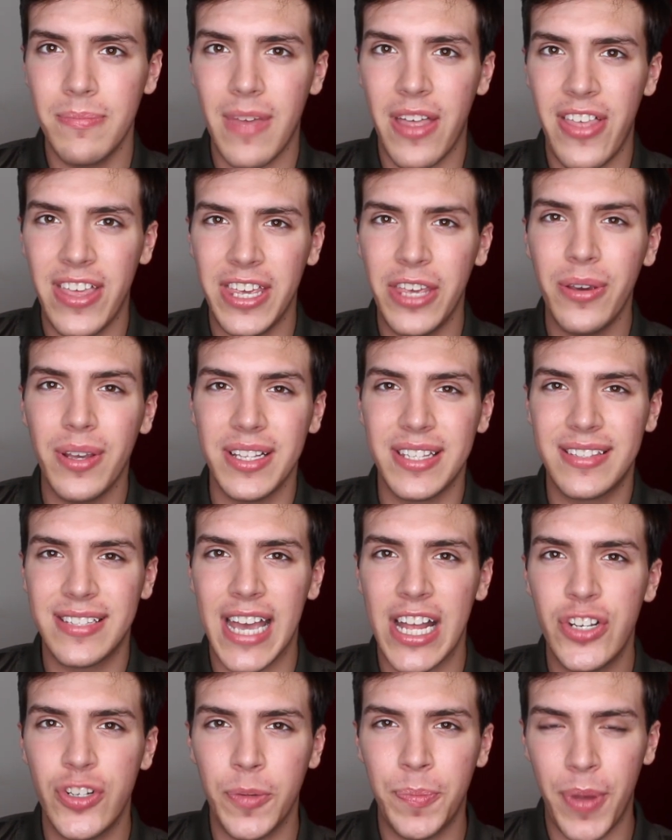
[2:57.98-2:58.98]
I think you can
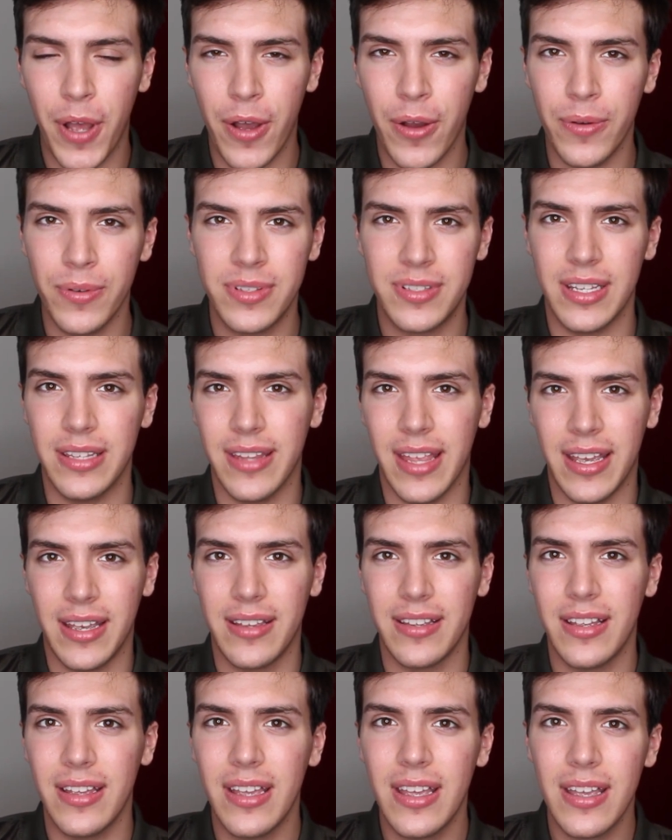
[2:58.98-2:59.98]
schedule posts and
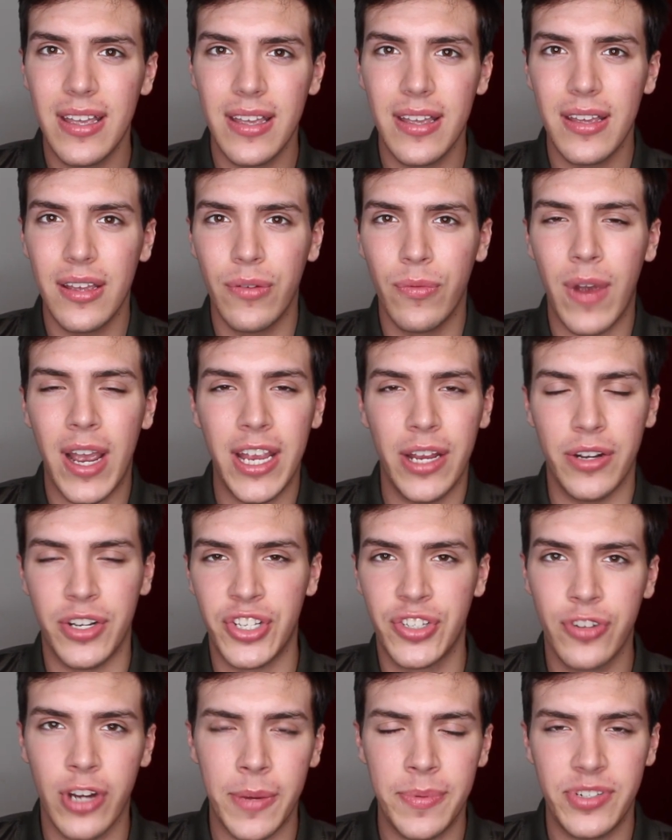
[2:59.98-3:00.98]
like write your
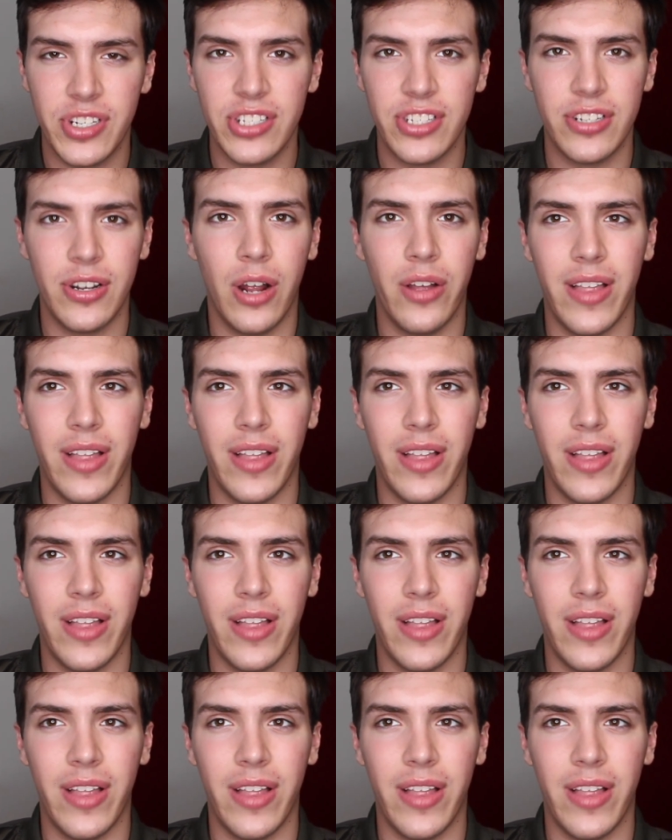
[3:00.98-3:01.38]
descriptions and